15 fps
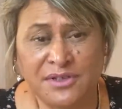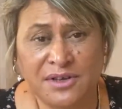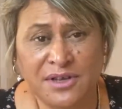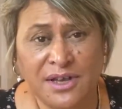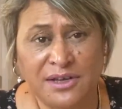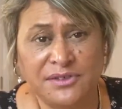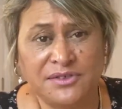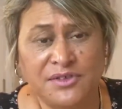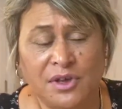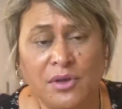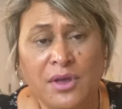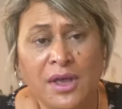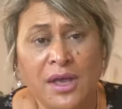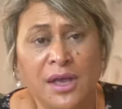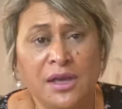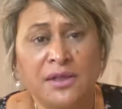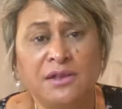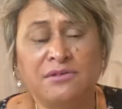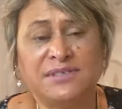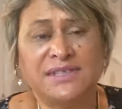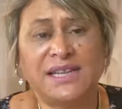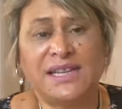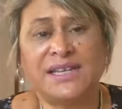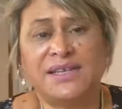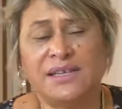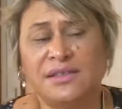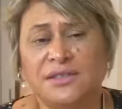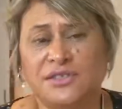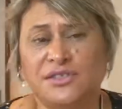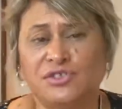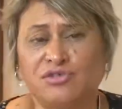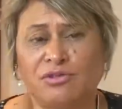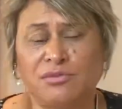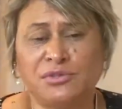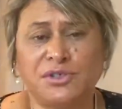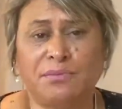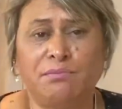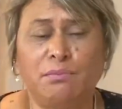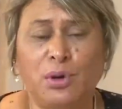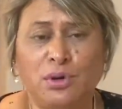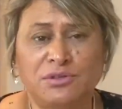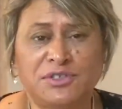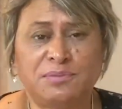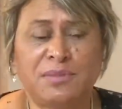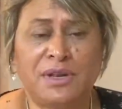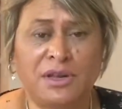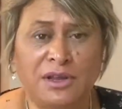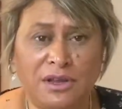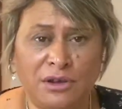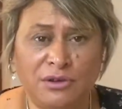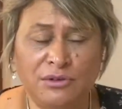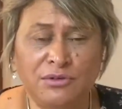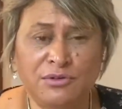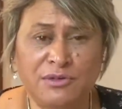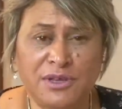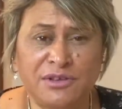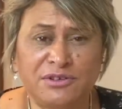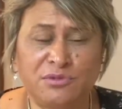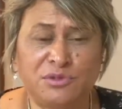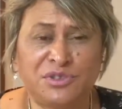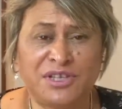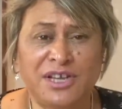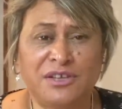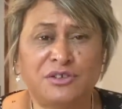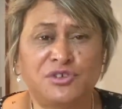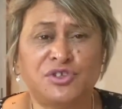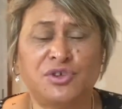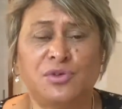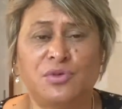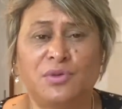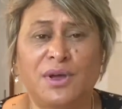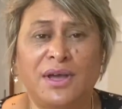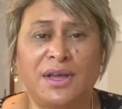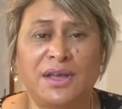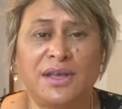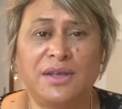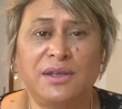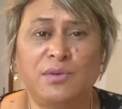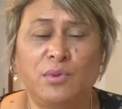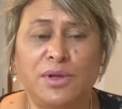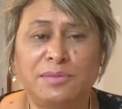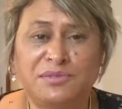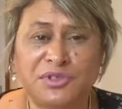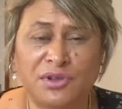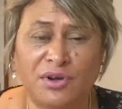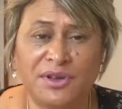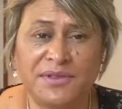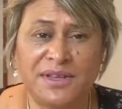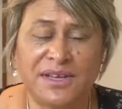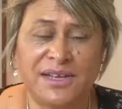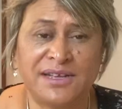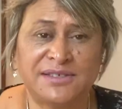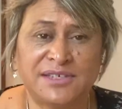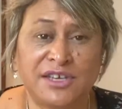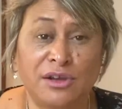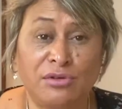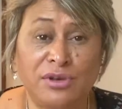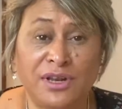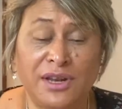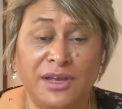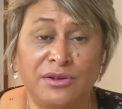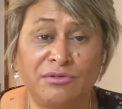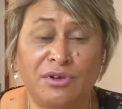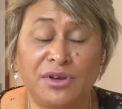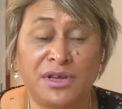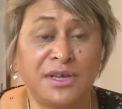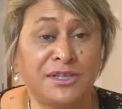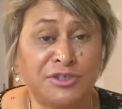Okay, so there is a link in the description box below that will take you to a website that has a calculator on it.